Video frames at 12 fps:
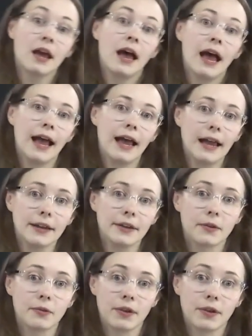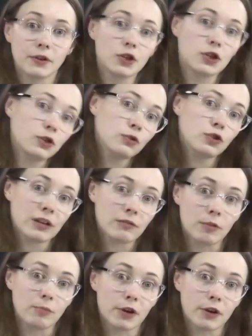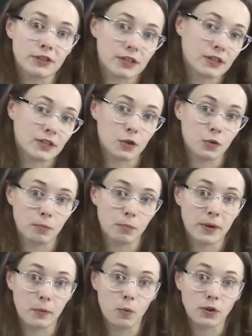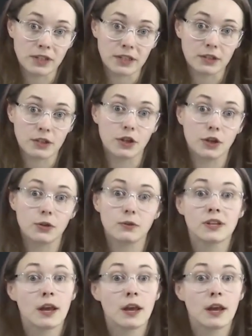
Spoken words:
and there are two general processes you'll be wanting to use: